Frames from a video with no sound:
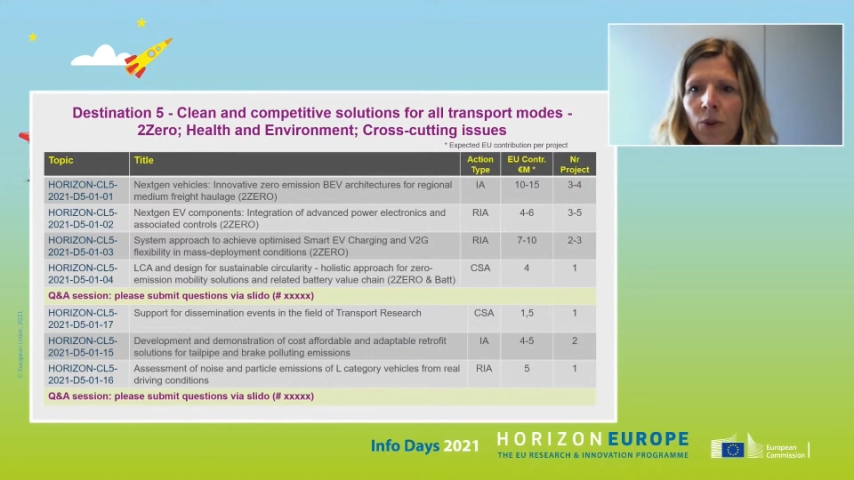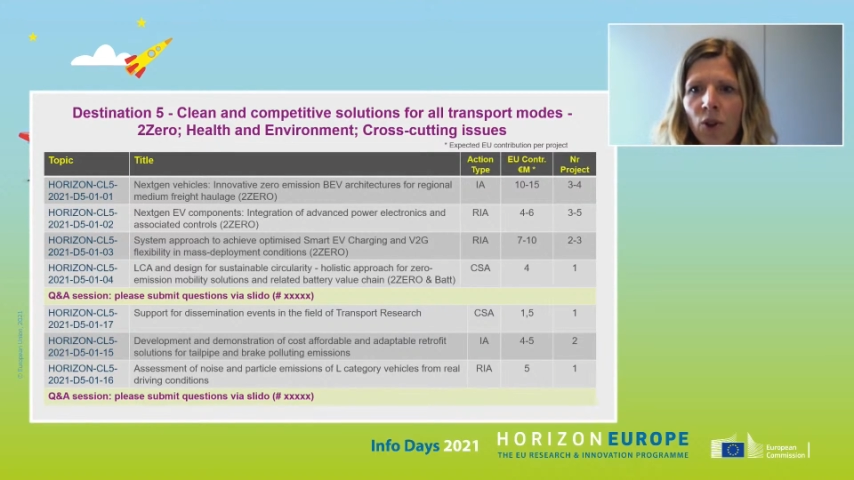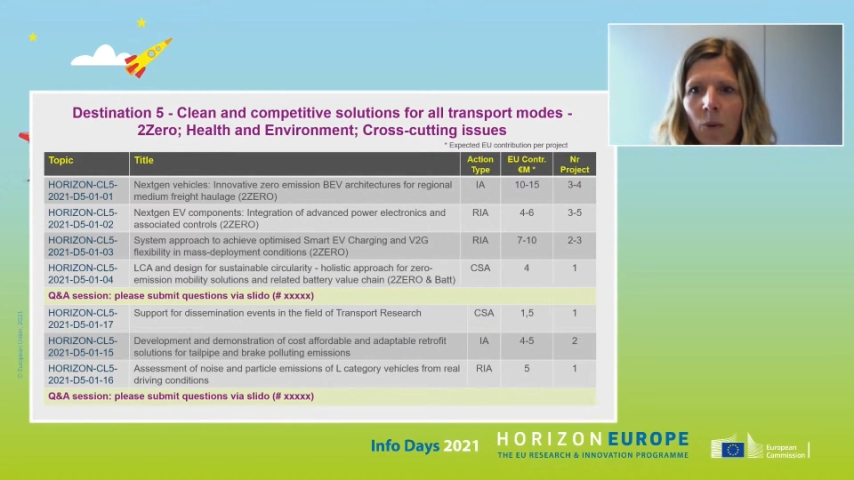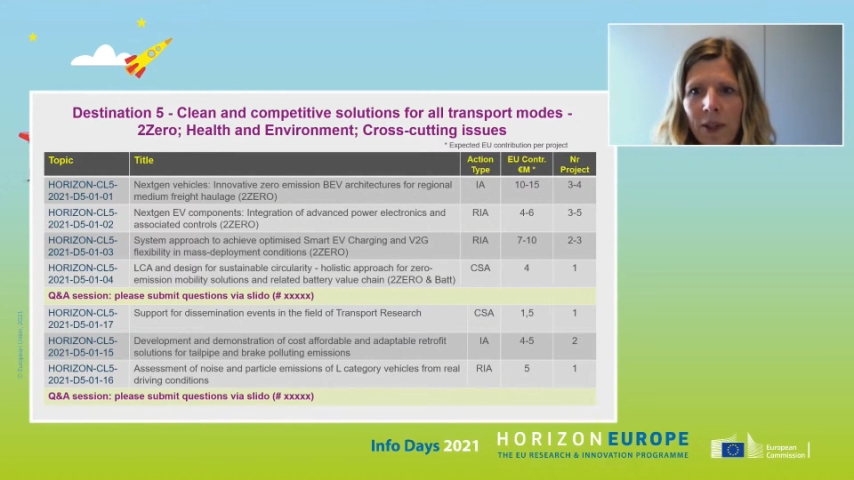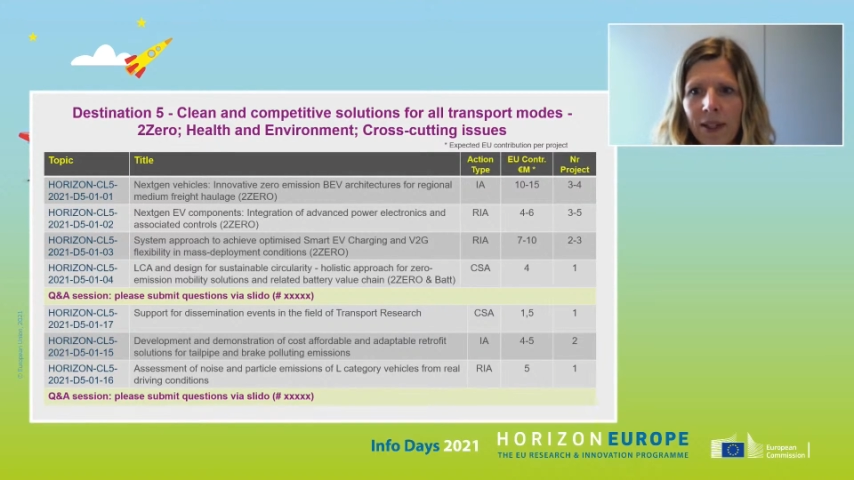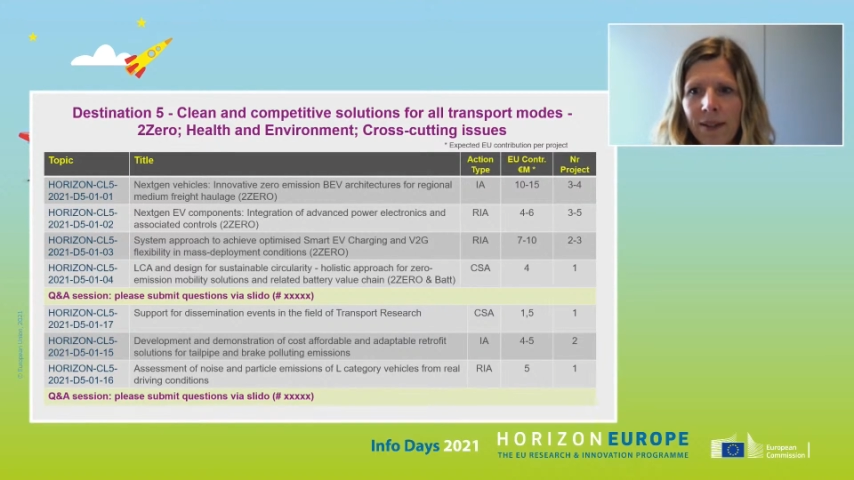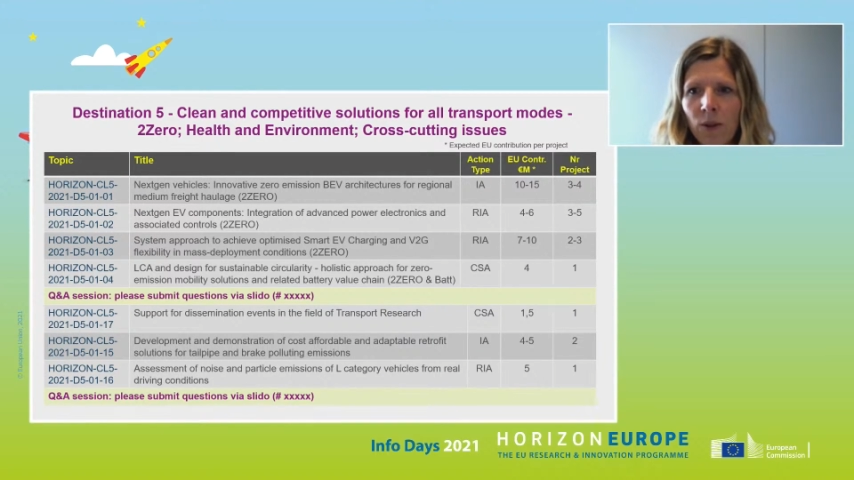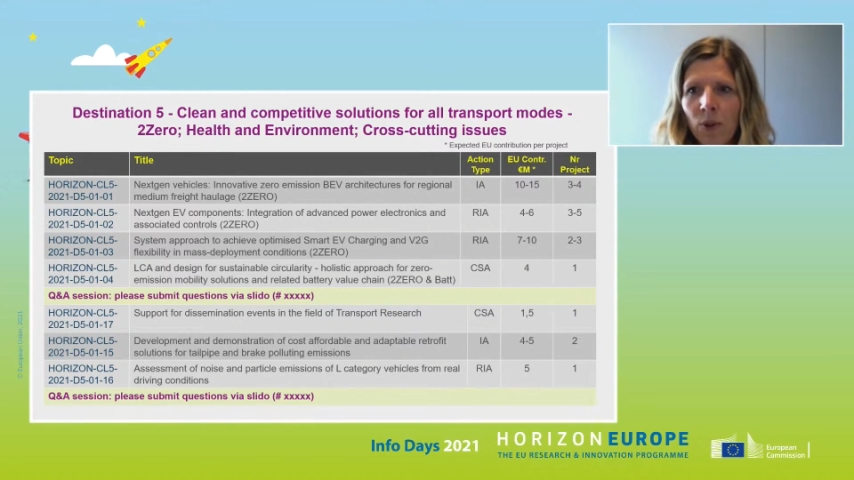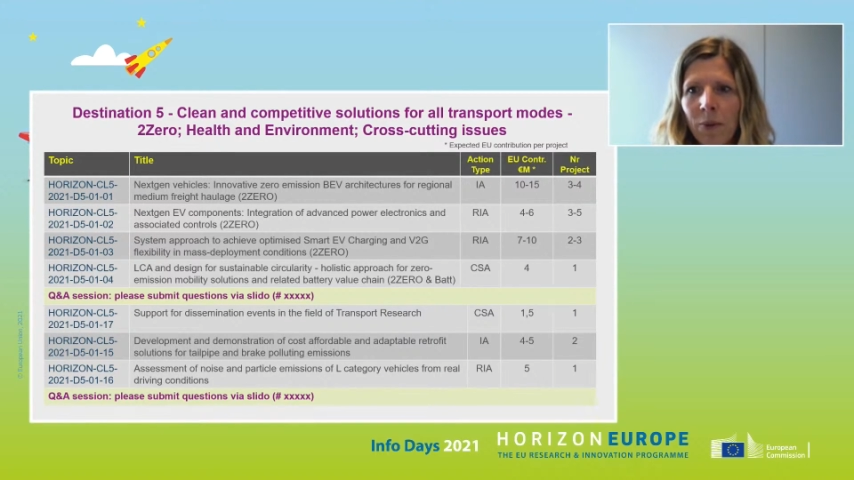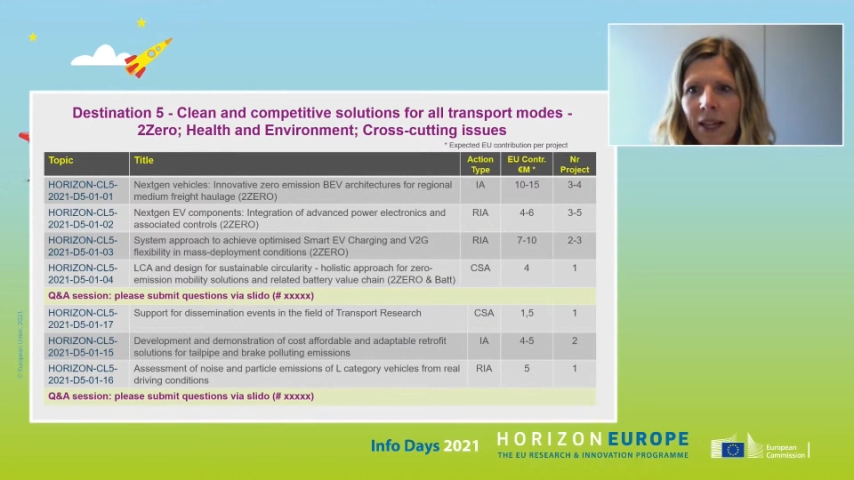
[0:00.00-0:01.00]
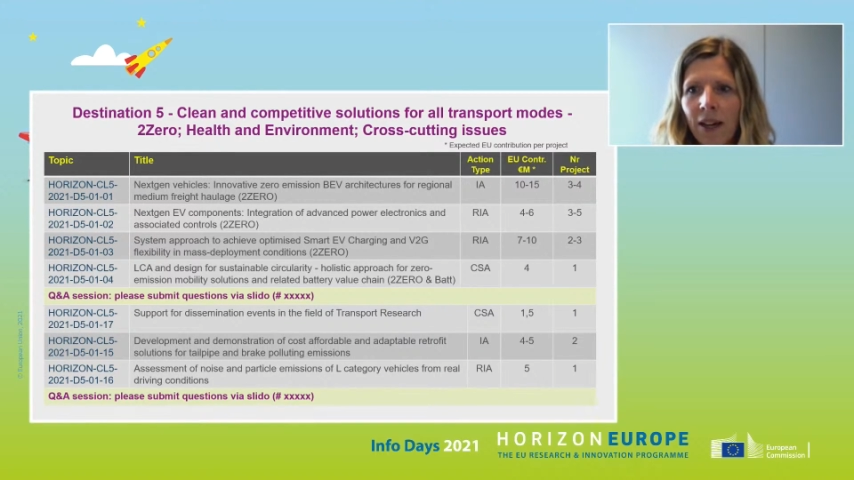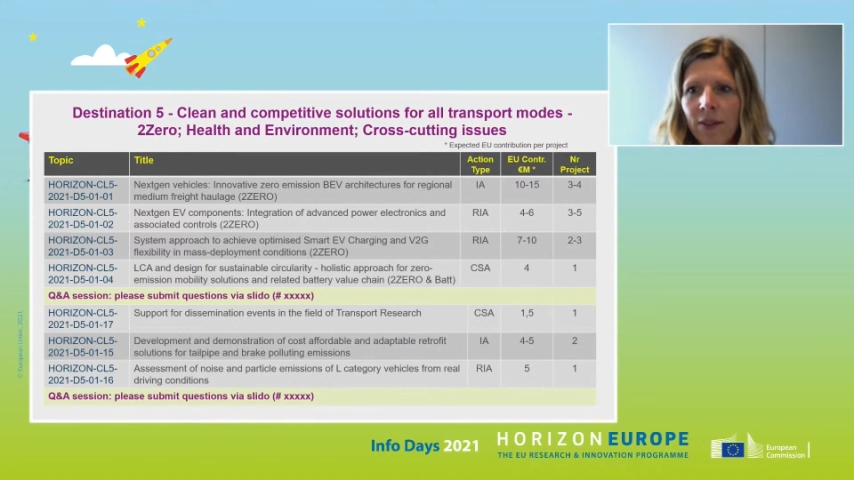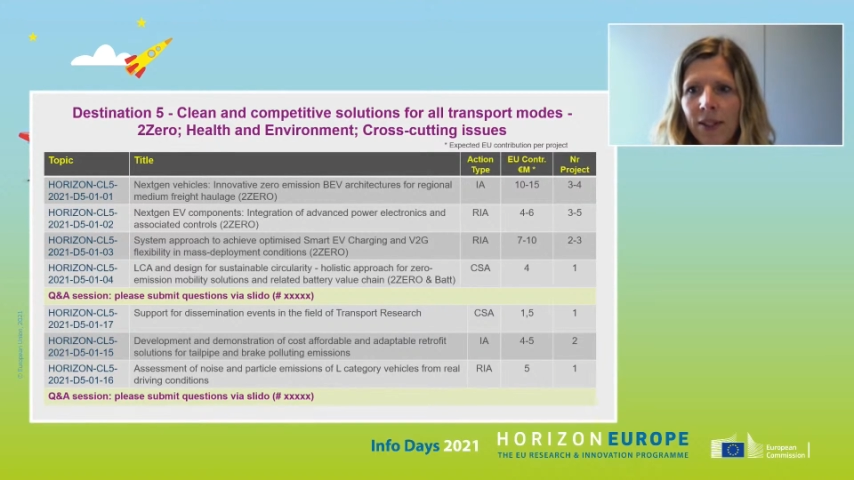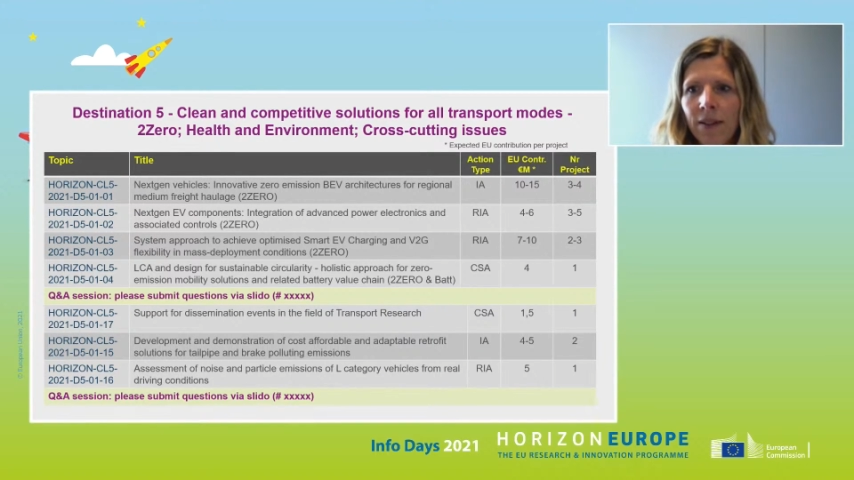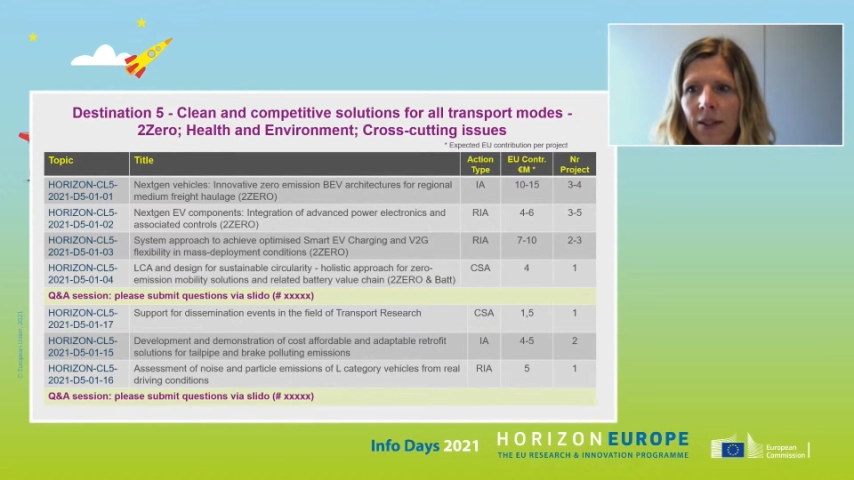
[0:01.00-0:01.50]
topics that will be
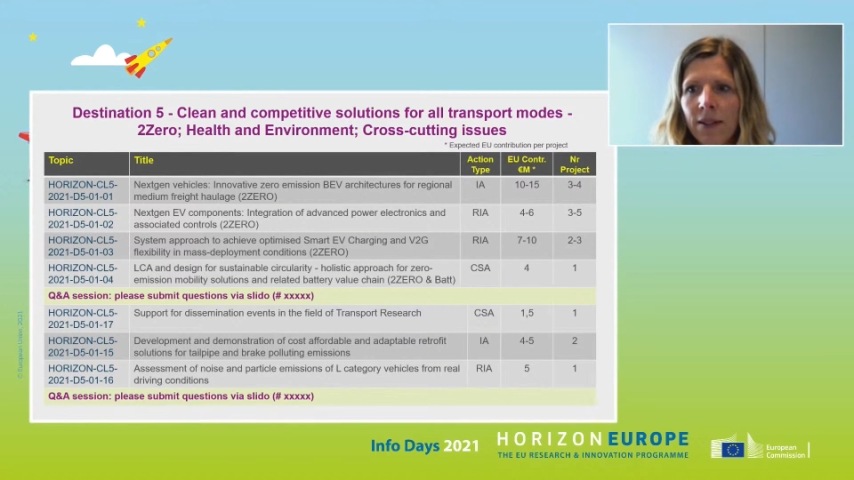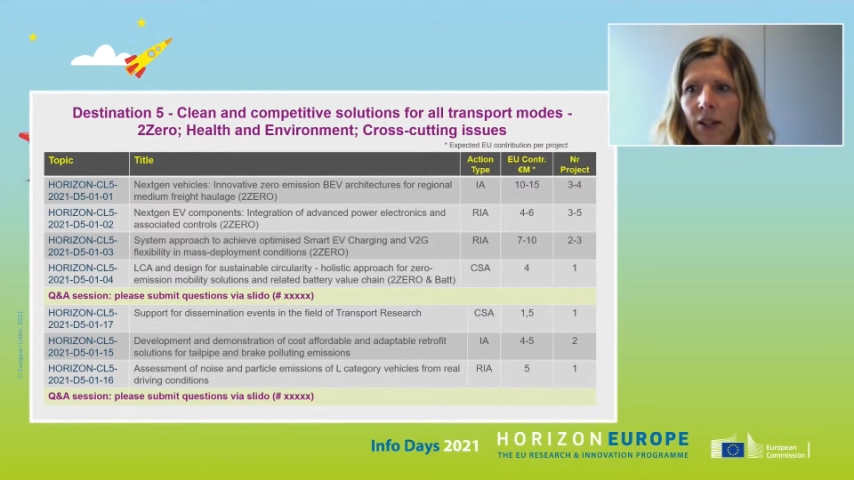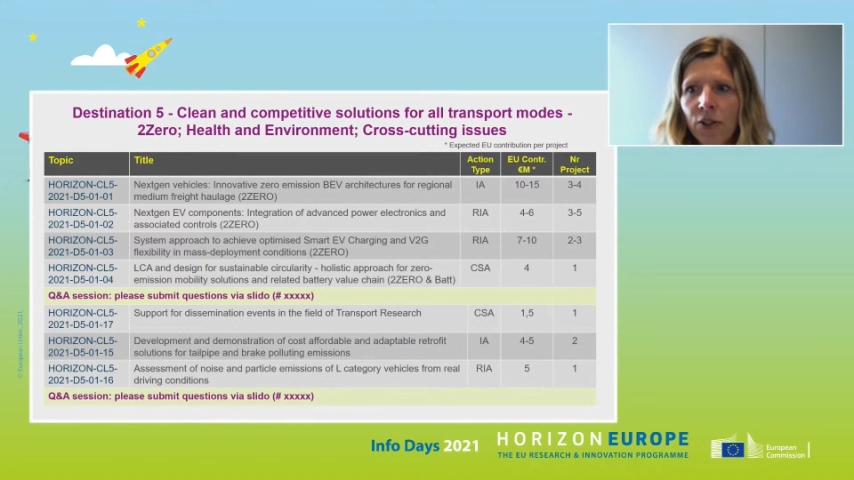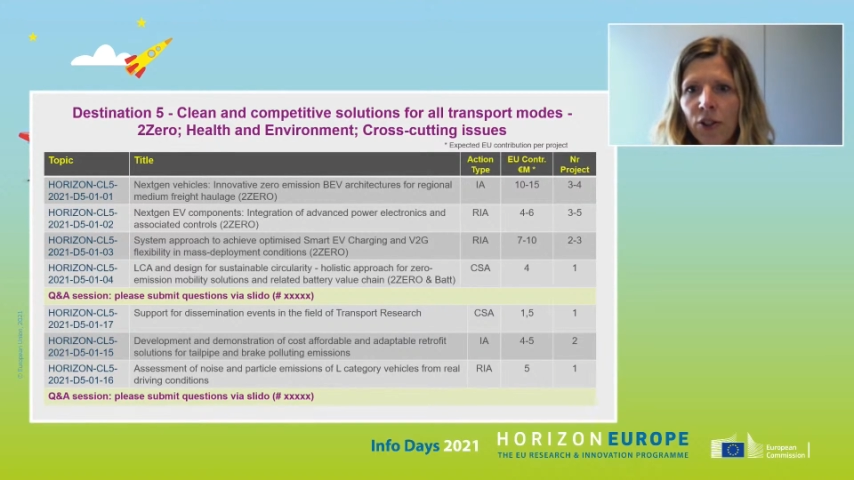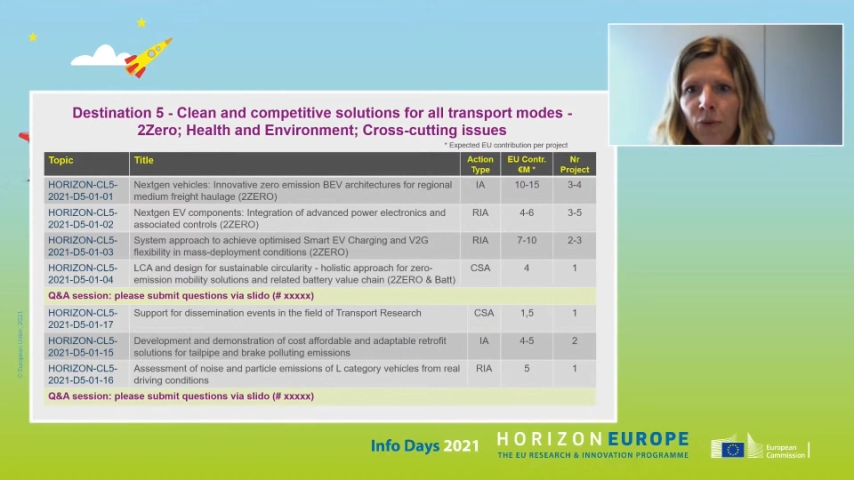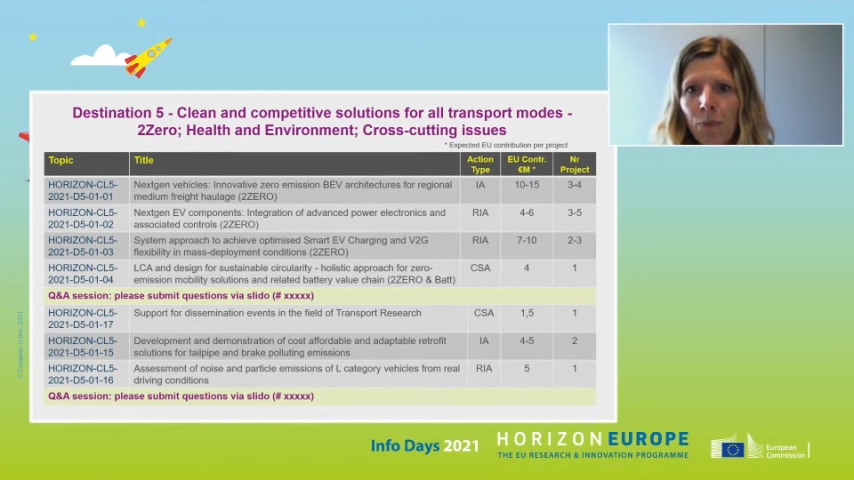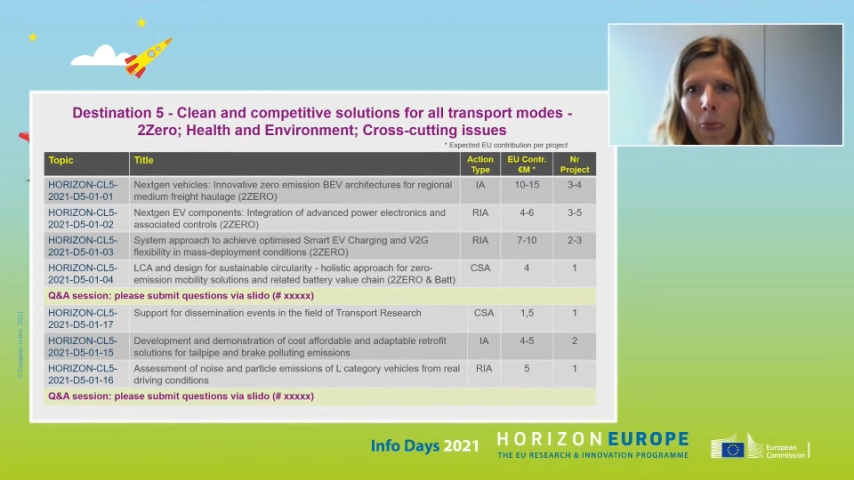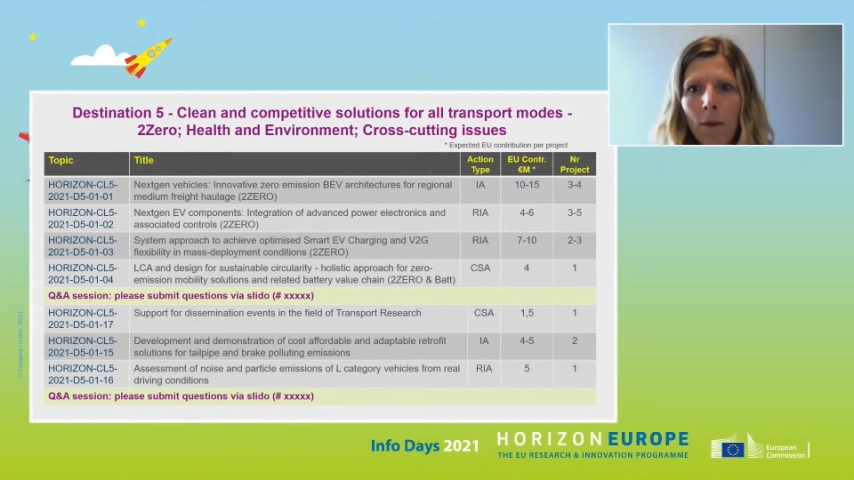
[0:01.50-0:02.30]
covered in this session.